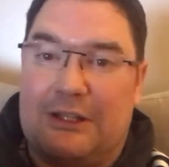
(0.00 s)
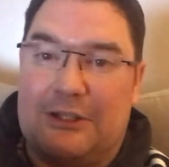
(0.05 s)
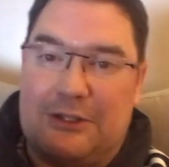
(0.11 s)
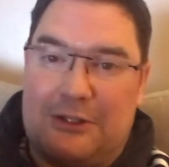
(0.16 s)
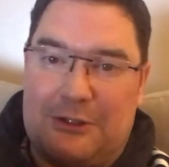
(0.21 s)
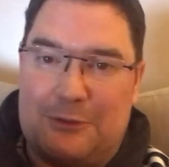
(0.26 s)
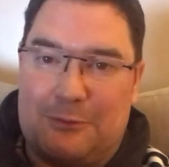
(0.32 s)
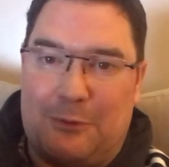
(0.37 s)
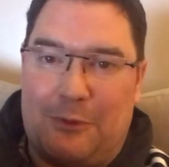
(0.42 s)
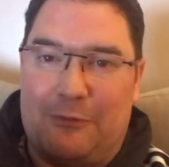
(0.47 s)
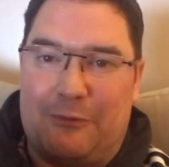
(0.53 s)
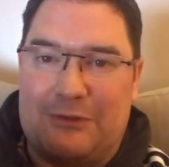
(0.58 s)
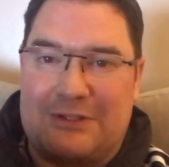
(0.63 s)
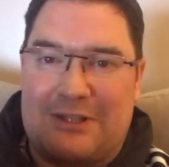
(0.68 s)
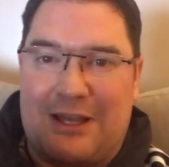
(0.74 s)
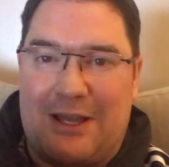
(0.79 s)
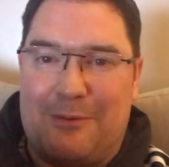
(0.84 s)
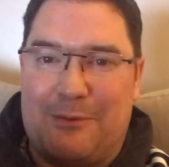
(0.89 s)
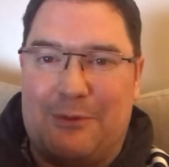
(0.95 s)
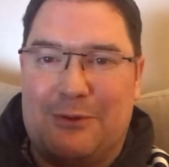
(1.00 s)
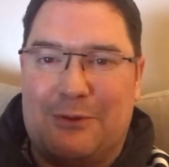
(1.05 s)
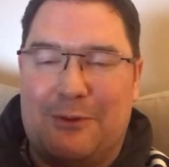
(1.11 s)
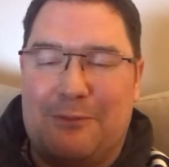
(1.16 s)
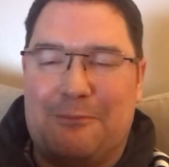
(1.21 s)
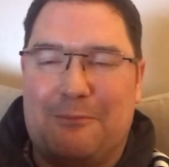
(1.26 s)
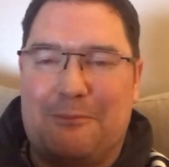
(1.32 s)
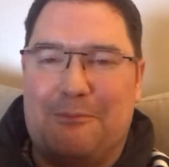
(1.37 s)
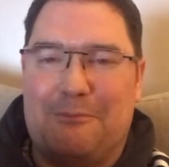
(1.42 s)
It's worked for Simon.
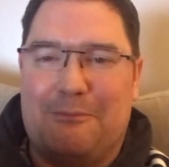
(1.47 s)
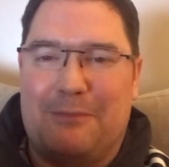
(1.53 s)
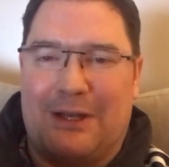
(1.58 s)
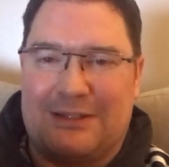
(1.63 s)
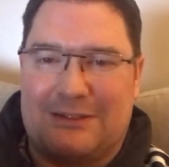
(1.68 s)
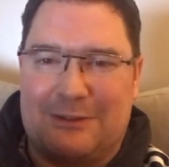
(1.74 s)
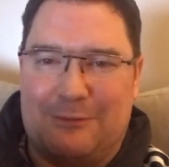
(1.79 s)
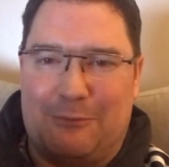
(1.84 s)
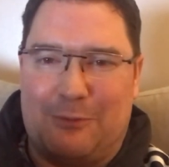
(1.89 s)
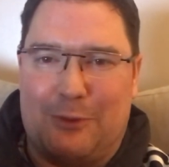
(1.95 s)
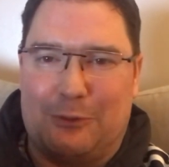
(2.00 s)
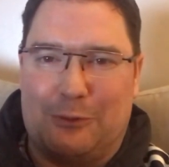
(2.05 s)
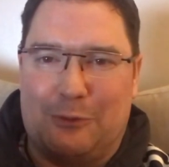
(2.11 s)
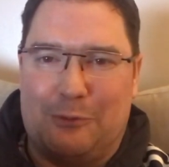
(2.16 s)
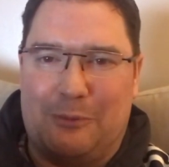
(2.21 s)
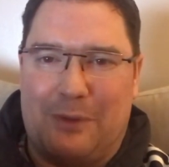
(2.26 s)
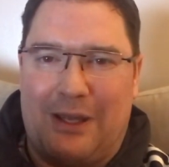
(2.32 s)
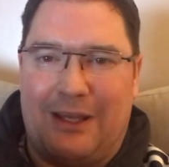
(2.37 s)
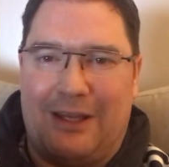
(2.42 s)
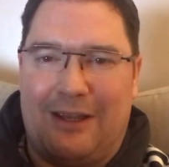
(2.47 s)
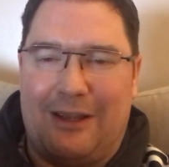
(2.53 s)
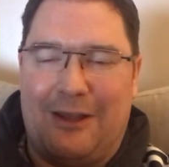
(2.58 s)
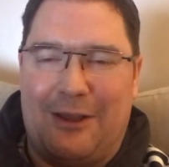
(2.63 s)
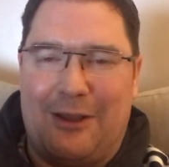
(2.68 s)
Massive well done, mate.